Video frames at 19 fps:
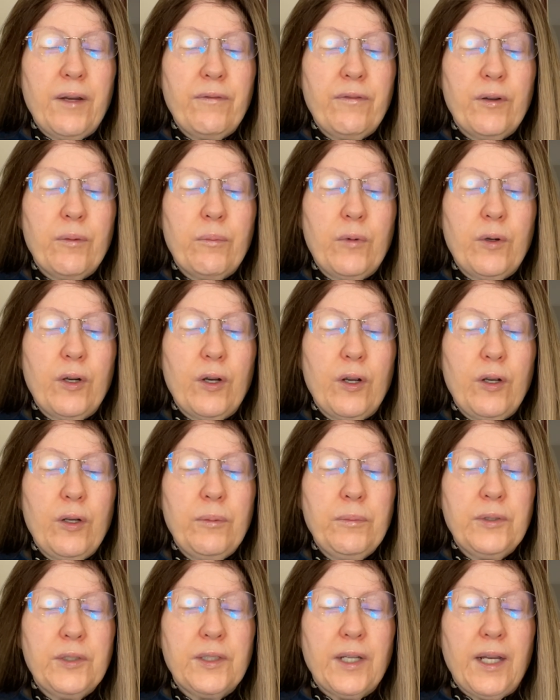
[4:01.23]
for more
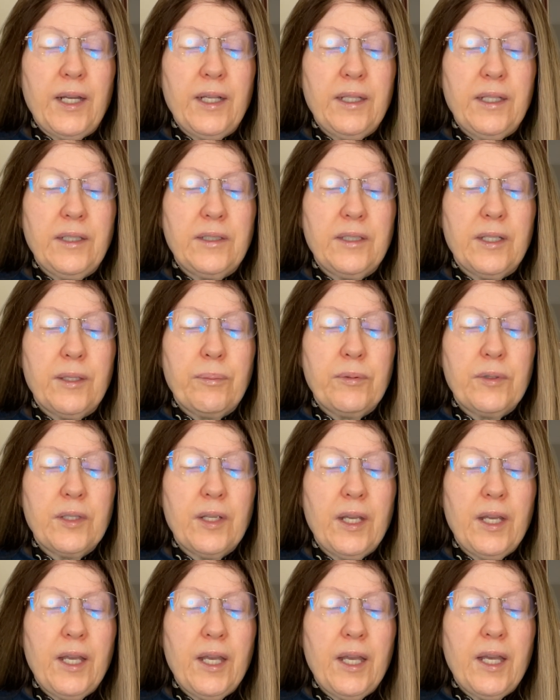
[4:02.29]
home styling tips,
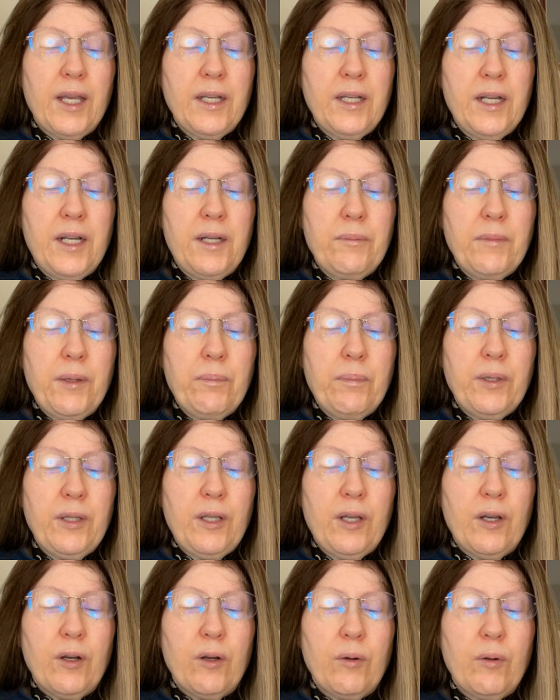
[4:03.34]
and comment
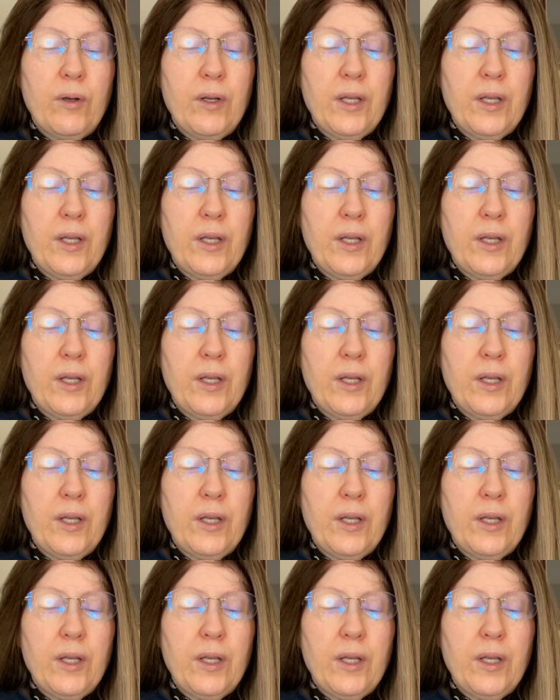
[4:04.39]
below.